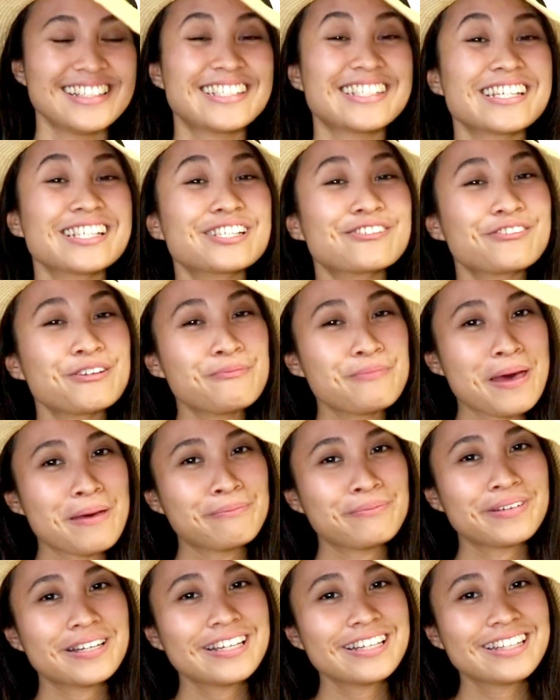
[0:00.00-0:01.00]
Just
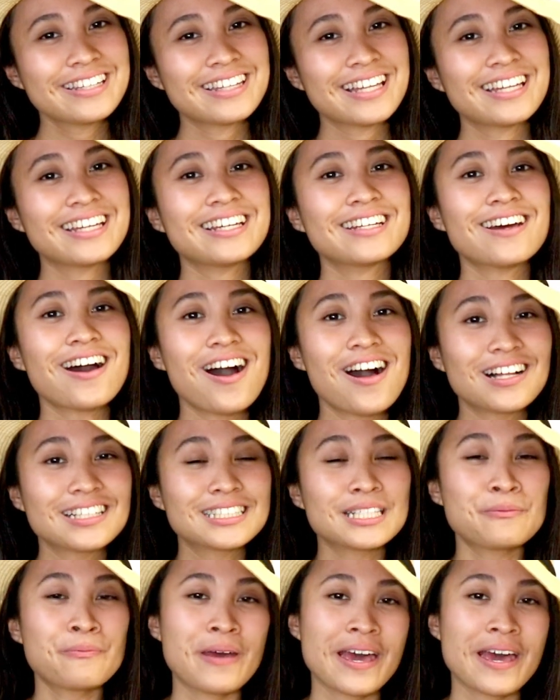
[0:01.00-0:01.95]
remember that it all